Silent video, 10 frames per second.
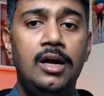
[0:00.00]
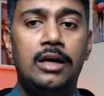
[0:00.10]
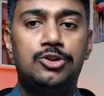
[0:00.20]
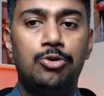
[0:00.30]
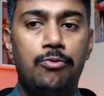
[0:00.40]

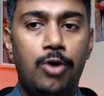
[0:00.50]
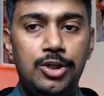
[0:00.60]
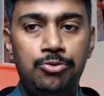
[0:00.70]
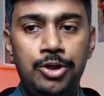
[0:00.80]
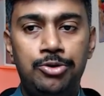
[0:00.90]
So what you
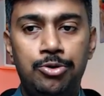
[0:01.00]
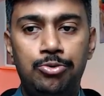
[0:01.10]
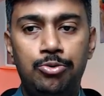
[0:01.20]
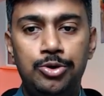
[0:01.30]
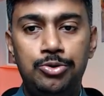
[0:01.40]
need to
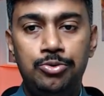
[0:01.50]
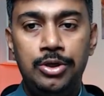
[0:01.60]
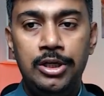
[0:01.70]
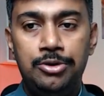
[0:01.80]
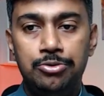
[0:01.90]
do, you
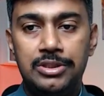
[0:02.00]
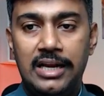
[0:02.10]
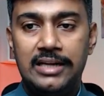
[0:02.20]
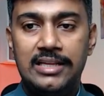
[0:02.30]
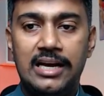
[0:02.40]
need to
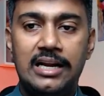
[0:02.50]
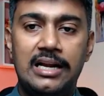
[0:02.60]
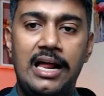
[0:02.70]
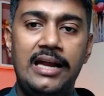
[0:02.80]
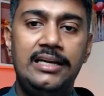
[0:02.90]
select the
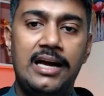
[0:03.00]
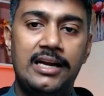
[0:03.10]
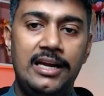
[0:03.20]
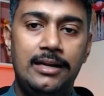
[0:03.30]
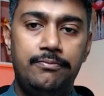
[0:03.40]
client
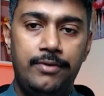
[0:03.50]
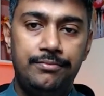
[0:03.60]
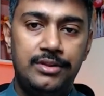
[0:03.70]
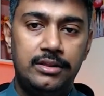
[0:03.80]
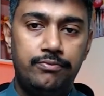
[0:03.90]
again
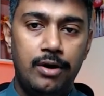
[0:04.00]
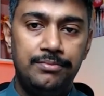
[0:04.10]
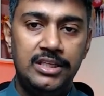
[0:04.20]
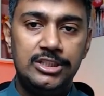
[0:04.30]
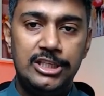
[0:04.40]
from
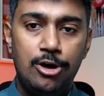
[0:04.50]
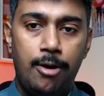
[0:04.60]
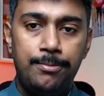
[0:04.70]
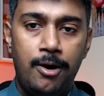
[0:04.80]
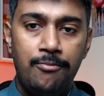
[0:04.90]
this
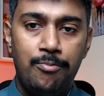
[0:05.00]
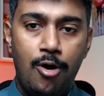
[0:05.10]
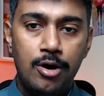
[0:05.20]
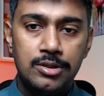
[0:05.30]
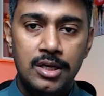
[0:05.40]
drop-down
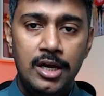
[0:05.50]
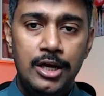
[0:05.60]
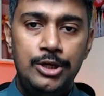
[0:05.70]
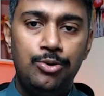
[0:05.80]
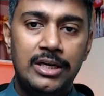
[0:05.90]
box.
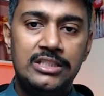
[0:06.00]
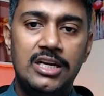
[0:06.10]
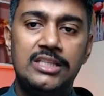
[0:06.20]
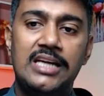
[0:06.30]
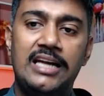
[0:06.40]
You can
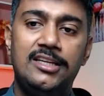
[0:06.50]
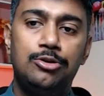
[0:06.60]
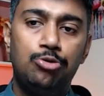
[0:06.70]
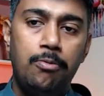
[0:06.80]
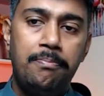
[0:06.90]
search either
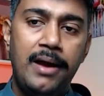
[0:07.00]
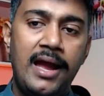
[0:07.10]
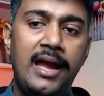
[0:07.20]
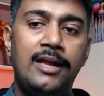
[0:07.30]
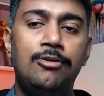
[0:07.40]
through
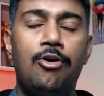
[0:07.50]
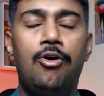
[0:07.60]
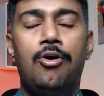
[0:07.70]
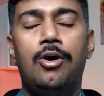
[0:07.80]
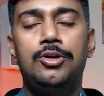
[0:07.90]
PAN
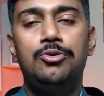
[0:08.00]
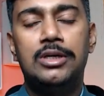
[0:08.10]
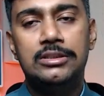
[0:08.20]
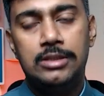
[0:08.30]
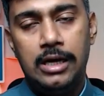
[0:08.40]
or you can
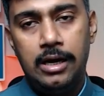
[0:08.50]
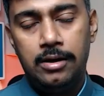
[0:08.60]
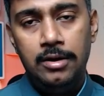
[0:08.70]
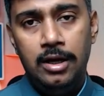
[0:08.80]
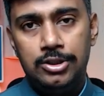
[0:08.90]

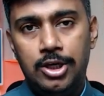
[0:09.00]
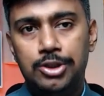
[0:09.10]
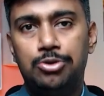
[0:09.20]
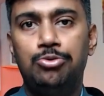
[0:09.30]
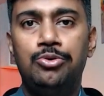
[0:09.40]
search
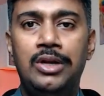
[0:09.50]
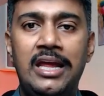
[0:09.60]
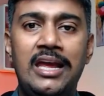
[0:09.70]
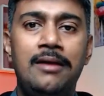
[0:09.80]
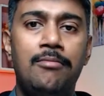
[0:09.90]
through
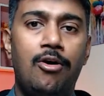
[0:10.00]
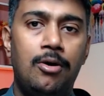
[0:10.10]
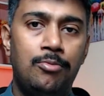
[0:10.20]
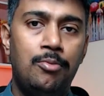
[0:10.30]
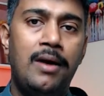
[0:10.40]
name or
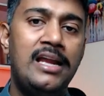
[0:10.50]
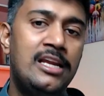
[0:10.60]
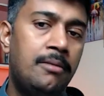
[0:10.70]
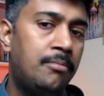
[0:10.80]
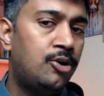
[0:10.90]
mobile
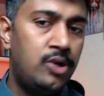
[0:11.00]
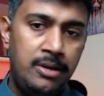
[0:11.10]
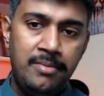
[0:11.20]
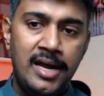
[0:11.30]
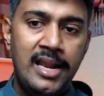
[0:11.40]
number or
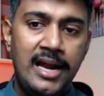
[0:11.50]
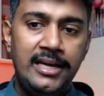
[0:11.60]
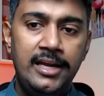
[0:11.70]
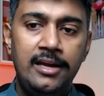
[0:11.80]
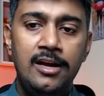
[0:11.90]
email ID.